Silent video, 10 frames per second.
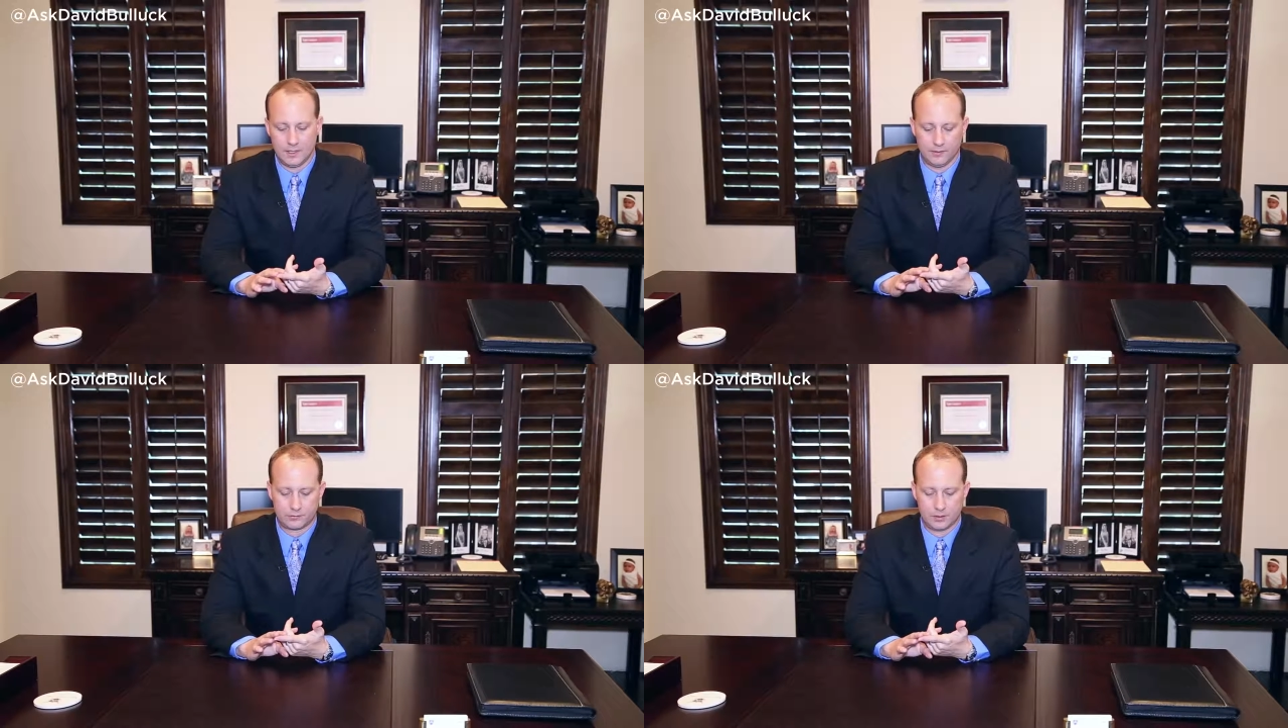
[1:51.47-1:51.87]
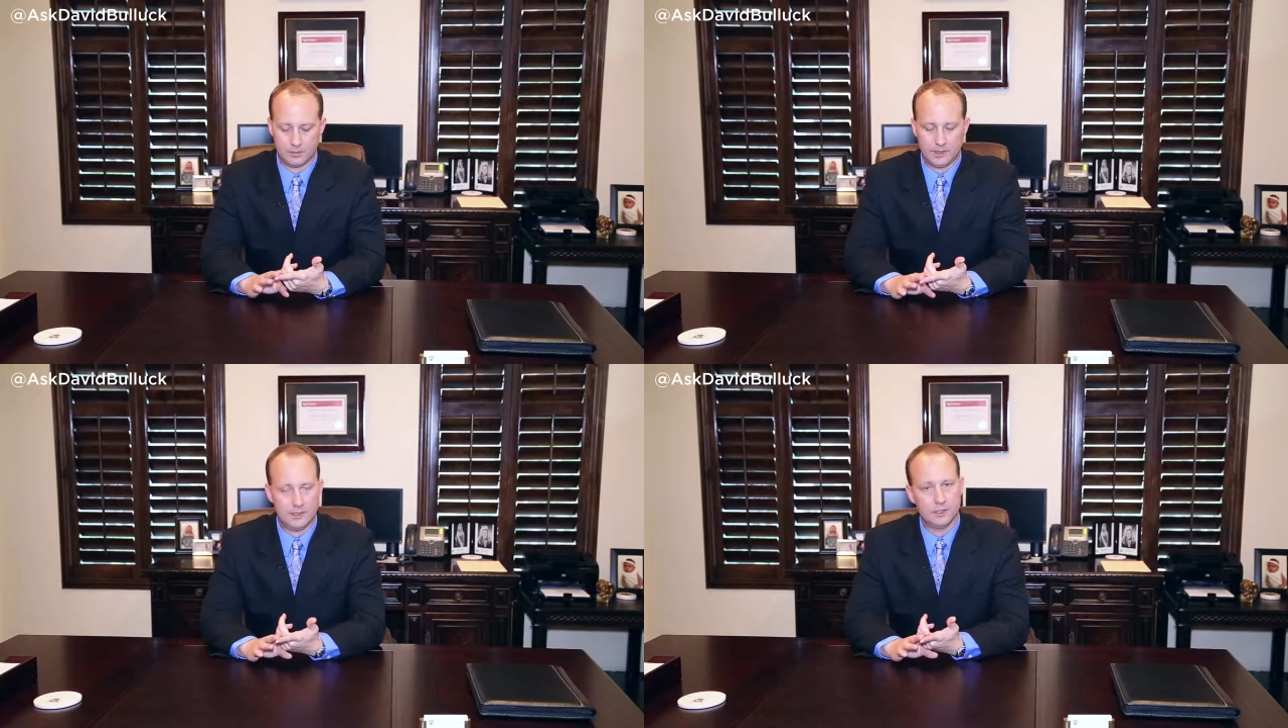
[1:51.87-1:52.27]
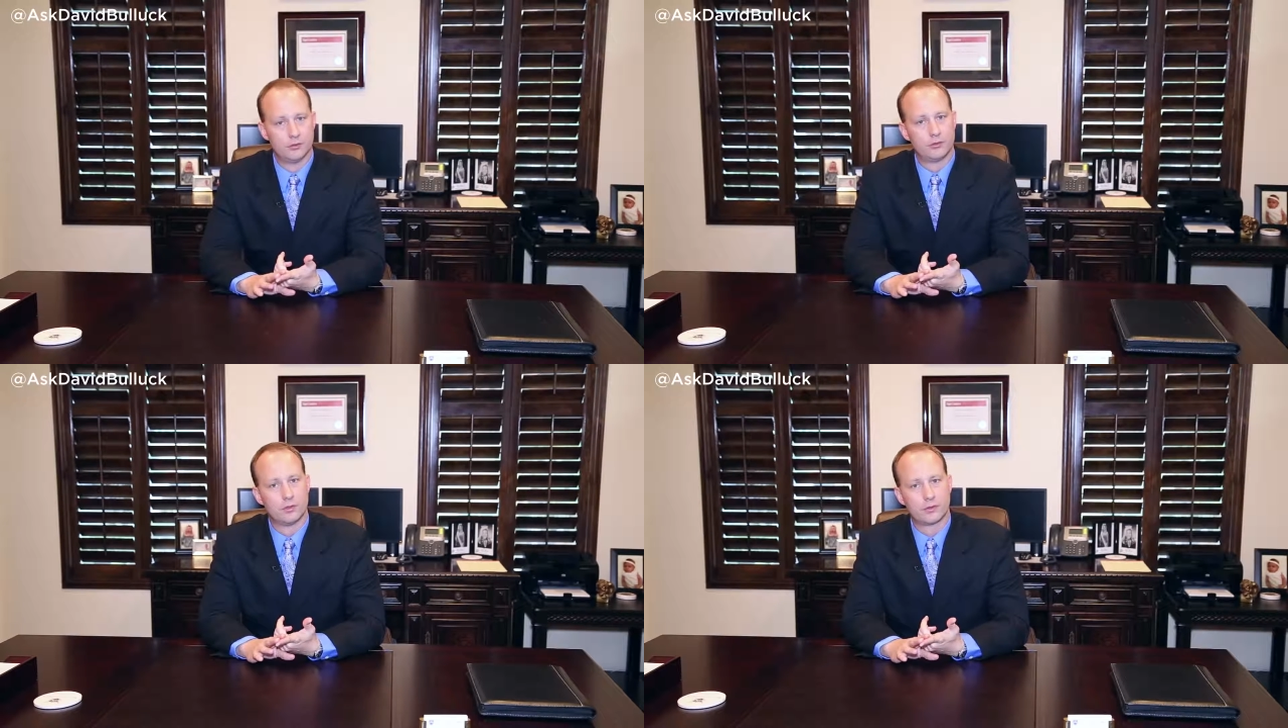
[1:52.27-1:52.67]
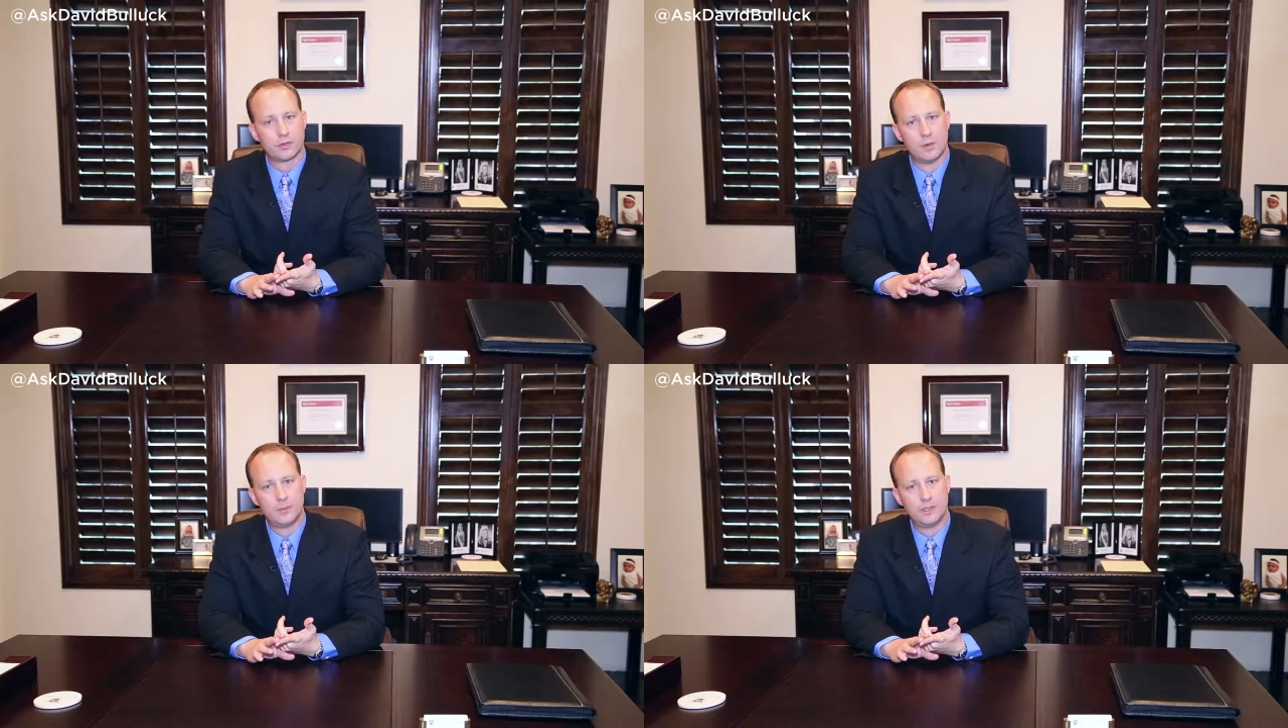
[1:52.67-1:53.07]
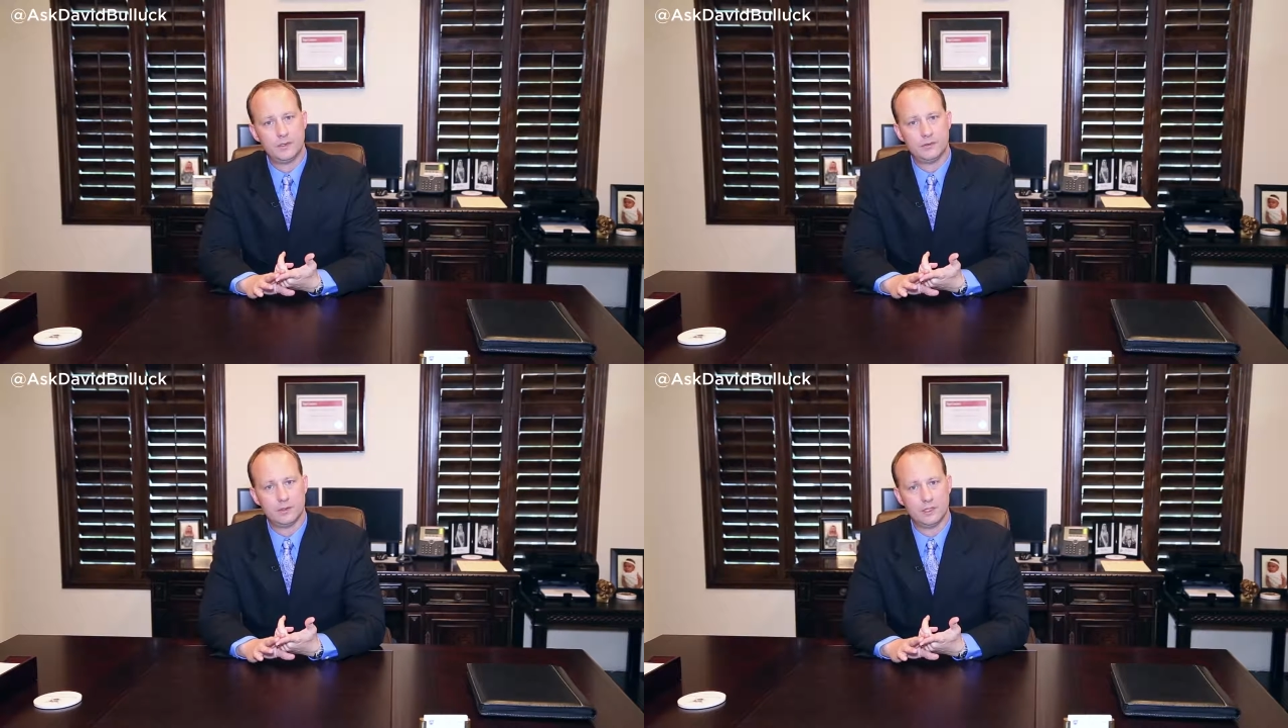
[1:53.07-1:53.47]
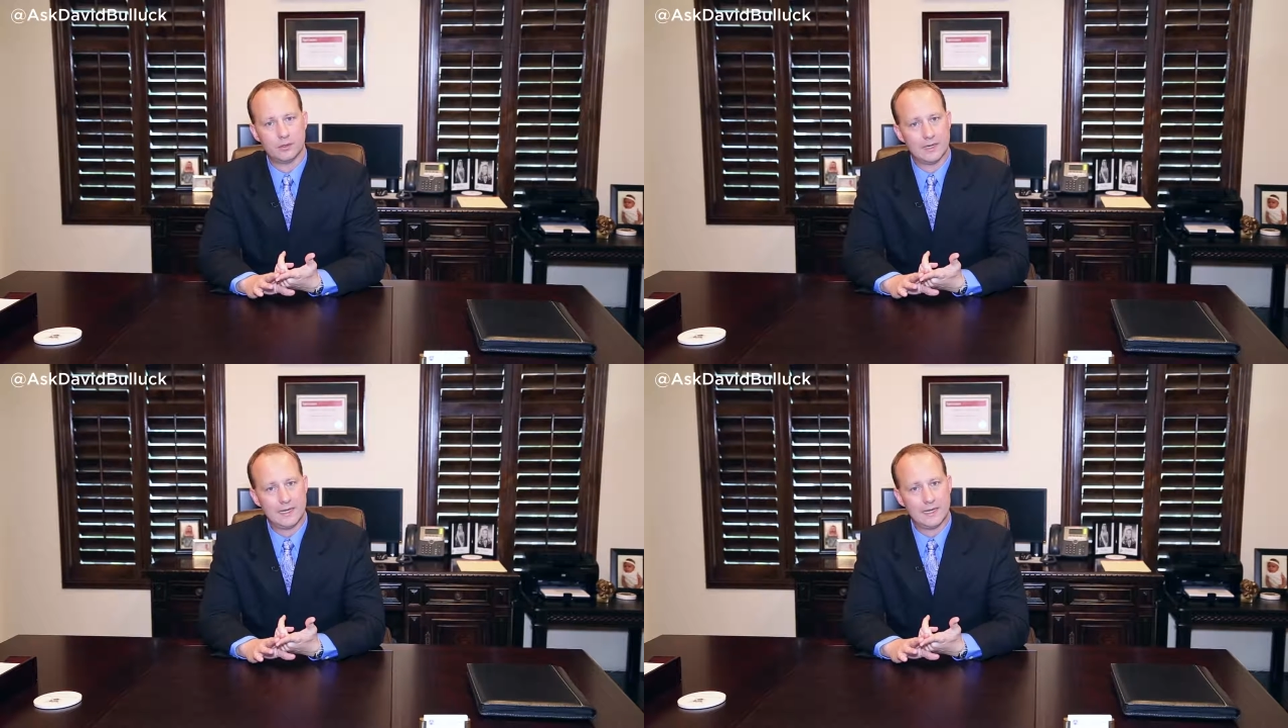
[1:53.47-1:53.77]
It's going to be the insurance company's either